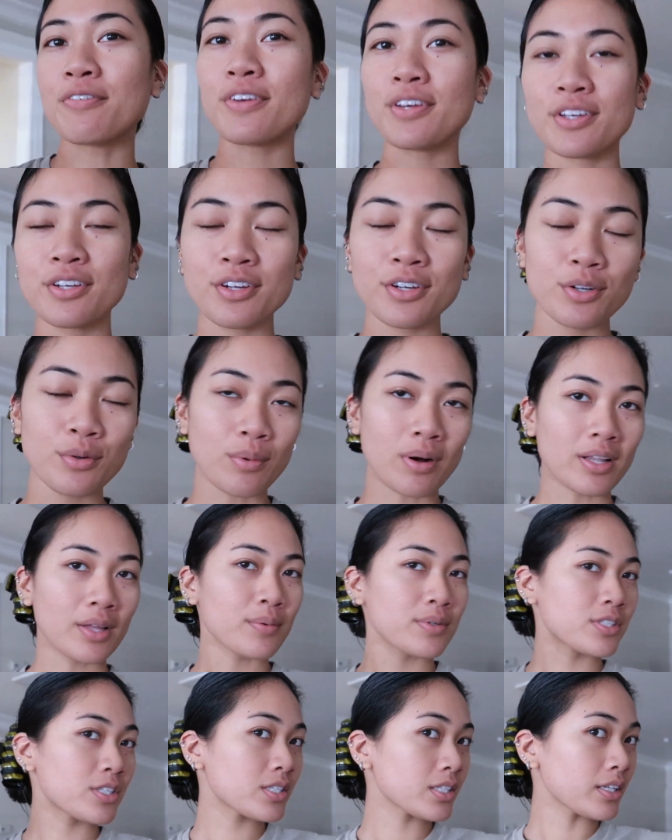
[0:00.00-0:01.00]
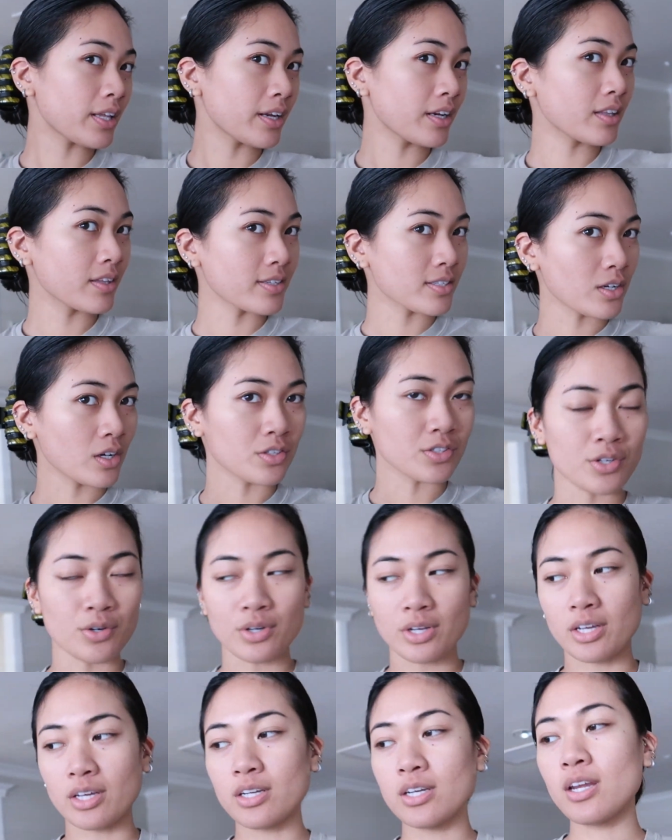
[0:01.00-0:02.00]
figured while I was just letting this all
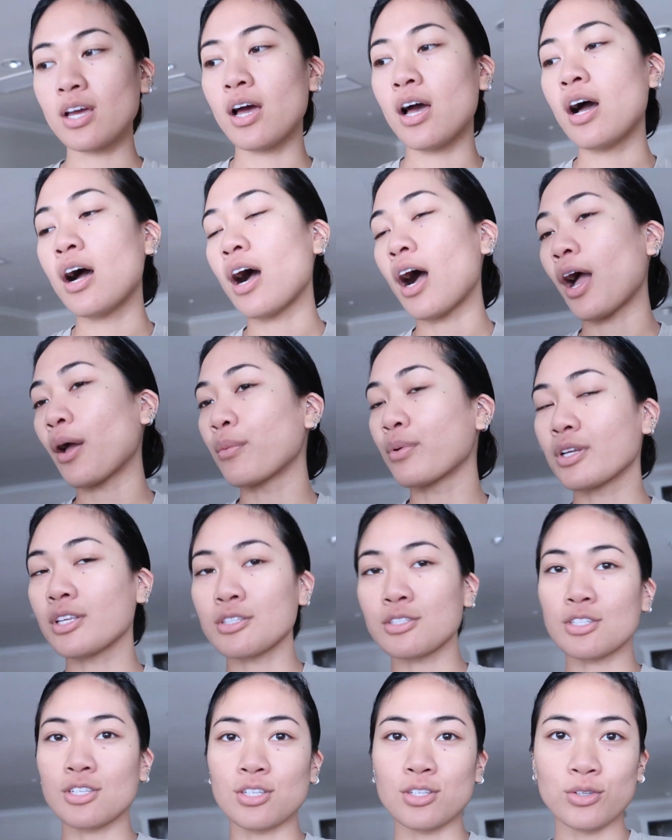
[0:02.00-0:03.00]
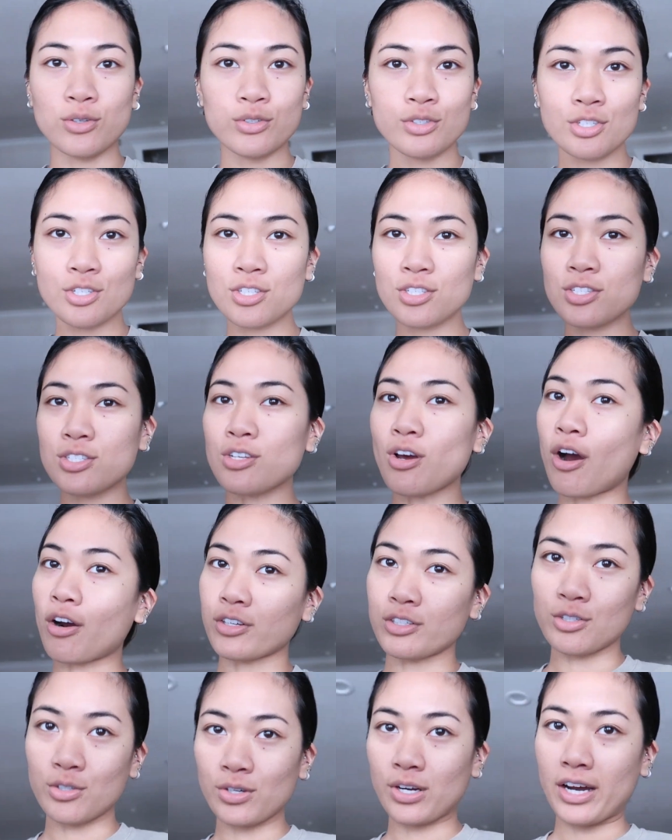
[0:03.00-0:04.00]
soak in, I would continue to just
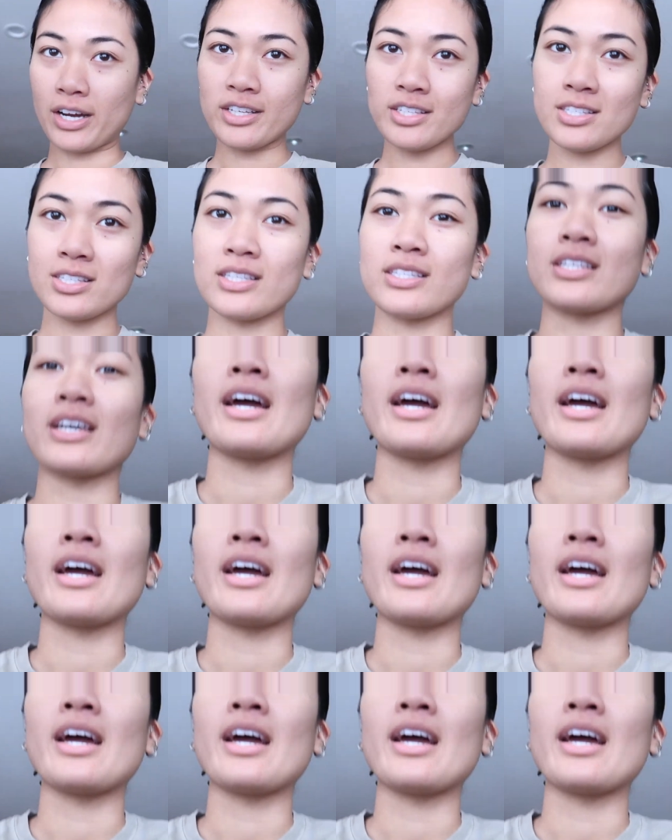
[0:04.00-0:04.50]
talk to you guys since